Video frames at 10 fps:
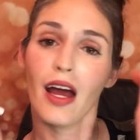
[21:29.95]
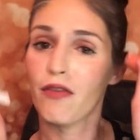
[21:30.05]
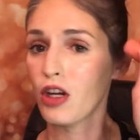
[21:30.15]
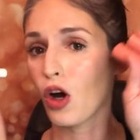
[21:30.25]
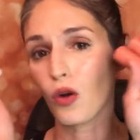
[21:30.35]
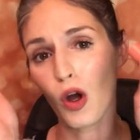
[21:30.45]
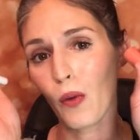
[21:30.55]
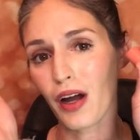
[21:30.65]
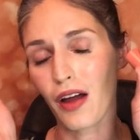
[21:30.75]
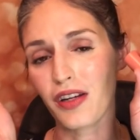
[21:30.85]
If you don't
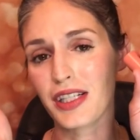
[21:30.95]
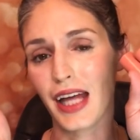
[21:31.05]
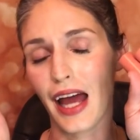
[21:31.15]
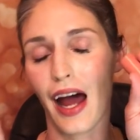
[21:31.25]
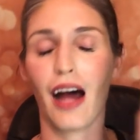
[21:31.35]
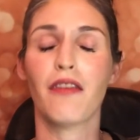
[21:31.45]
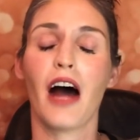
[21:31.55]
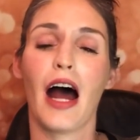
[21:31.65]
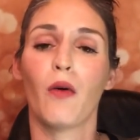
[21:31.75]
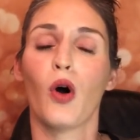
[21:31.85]
know what colors they
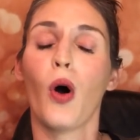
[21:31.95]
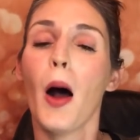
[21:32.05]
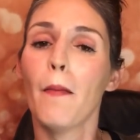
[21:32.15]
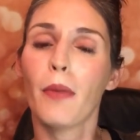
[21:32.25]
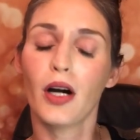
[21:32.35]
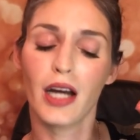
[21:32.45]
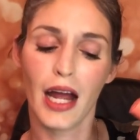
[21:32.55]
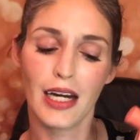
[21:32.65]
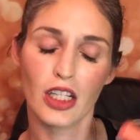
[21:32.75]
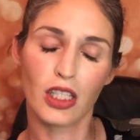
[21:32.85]
have, I will
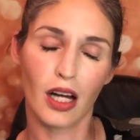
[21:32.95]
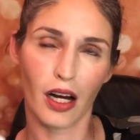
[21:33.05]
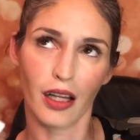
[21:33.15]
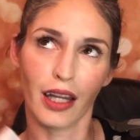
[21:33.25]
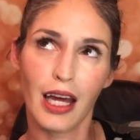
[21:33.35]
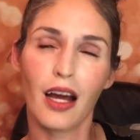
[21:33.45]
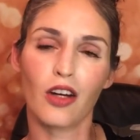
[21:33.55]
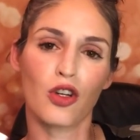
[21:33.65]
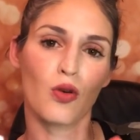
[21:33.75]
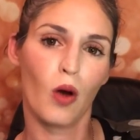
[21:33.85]
put a, a
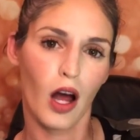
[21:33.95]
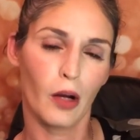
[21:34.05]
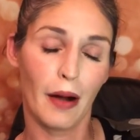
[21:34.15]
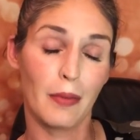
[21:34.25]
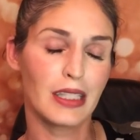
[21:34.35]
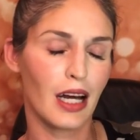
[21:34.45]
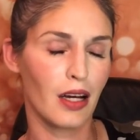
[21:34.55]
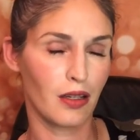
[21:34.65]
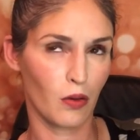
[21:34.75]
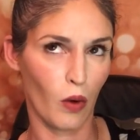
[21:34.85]
link to ColourPop's
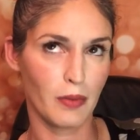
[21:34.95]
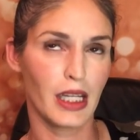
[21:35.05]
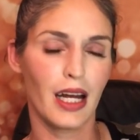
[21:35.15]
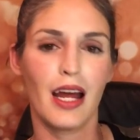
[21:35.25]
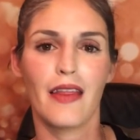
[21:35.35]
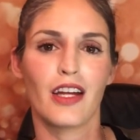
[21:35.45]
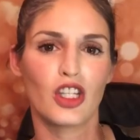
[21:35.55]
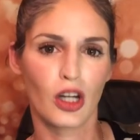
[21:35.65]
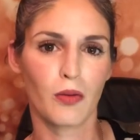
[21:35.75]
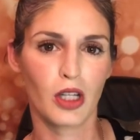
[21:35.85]
website in the
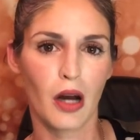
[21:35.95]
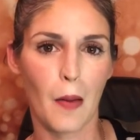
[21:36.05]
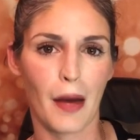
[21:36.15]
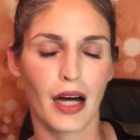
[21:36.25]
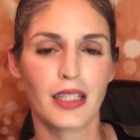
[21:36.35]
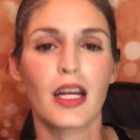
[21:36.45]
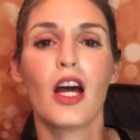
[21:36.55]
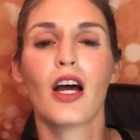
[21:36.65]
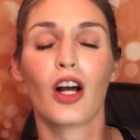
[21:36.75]
description box.